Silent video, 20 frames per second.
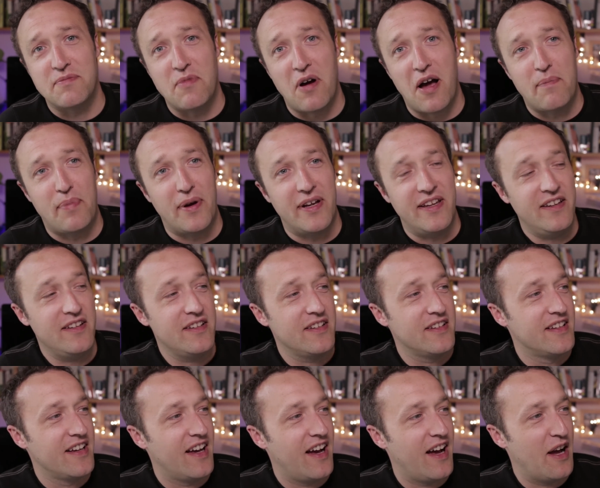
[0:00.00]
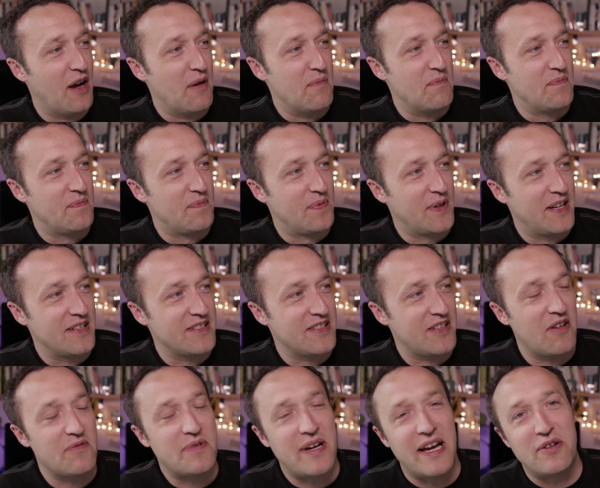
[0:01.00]
in my opinion um, because
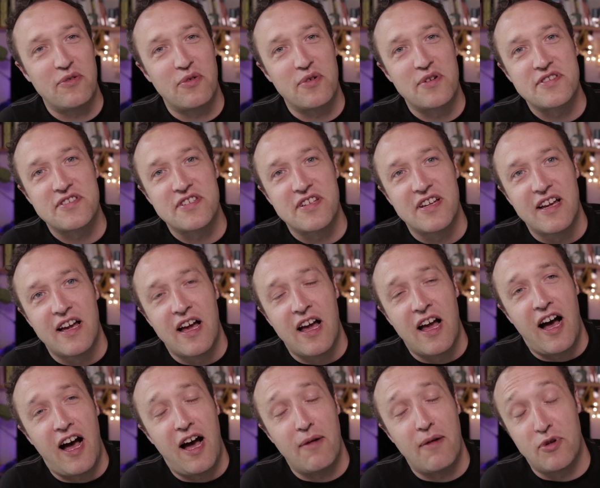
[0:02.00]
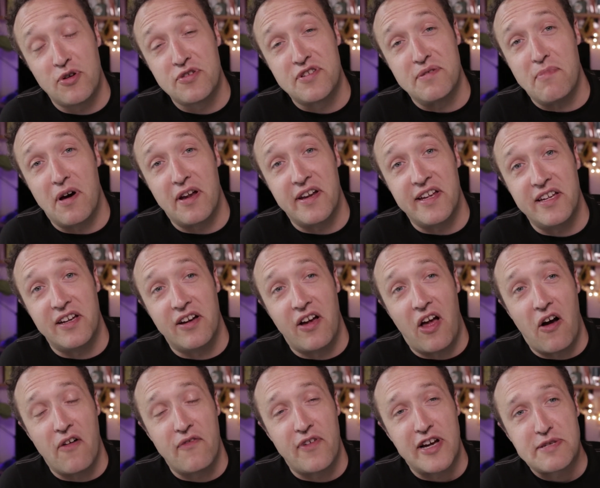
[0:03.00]
although I'm getting orders, I'm losing money
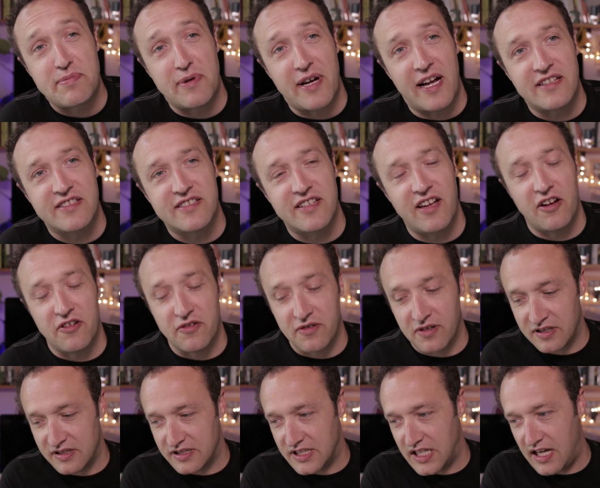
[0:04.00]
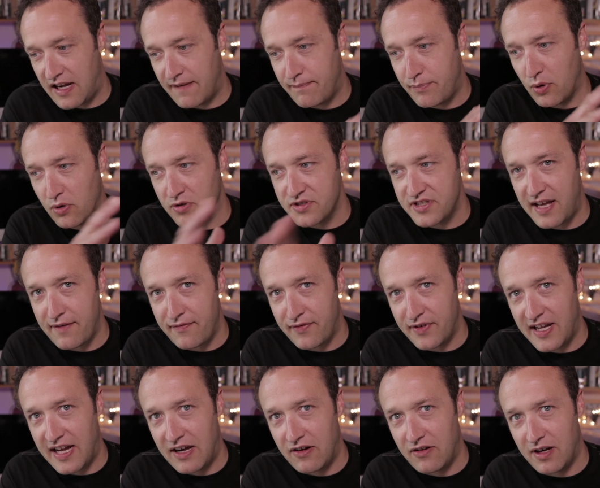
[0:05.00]
on Facebook ads. So I've paused that for
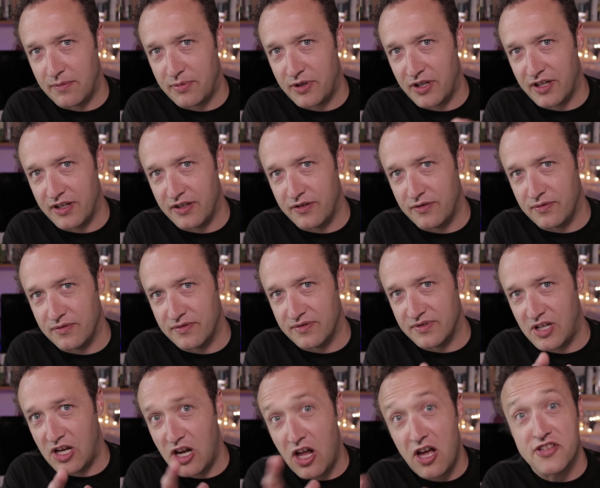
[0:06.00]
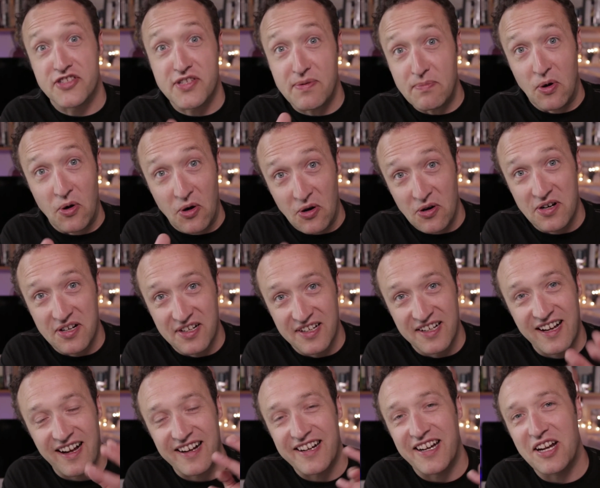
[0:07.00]
now. I'm going to learn some more.
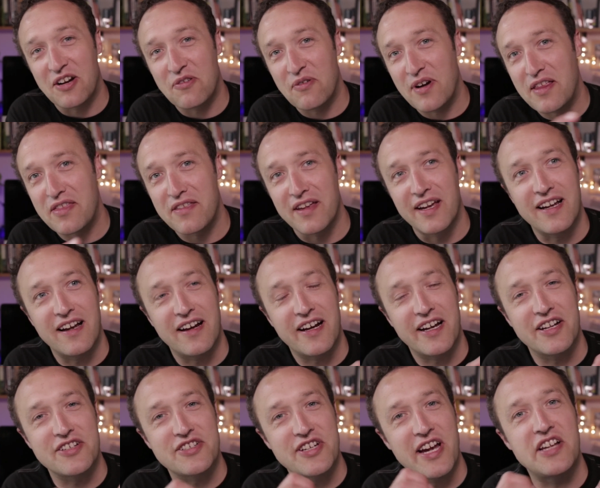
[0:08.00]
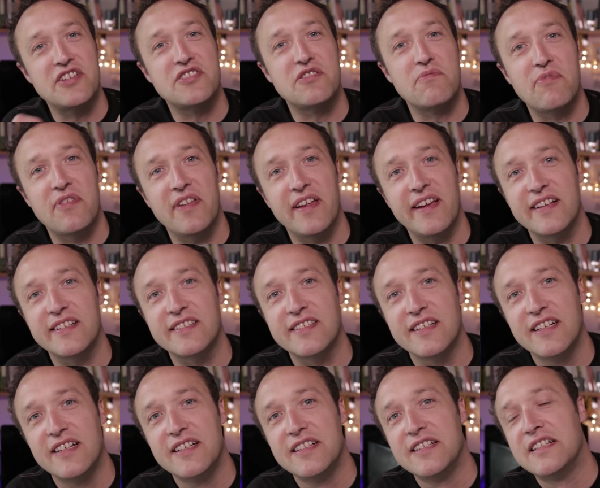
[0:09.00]
I'm going to rethink. I'm going to change some things.
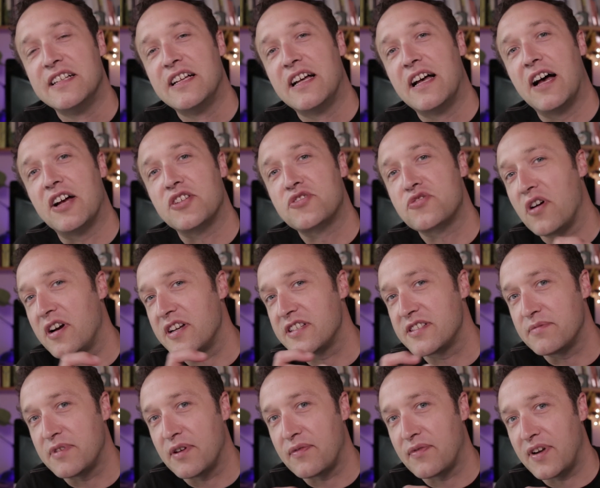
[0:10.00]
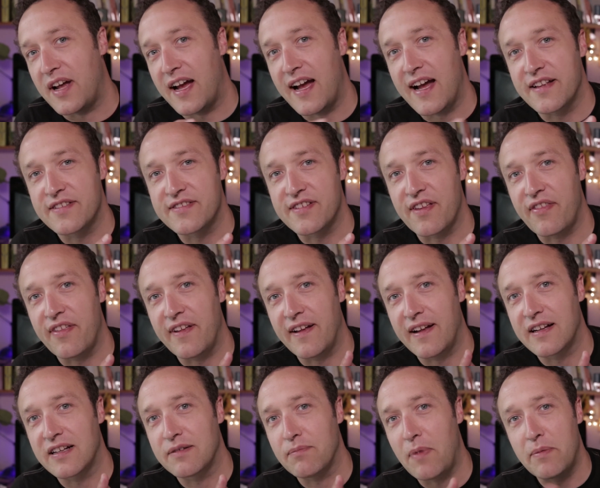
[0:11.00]
Uh, try some different ads, I
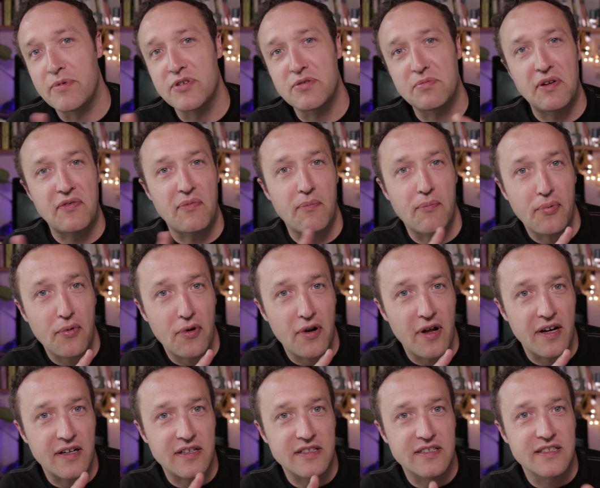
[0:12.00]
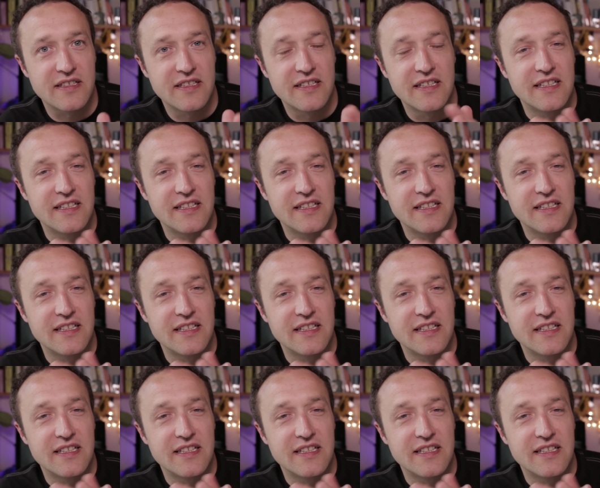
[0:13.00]
think, maybe some different products.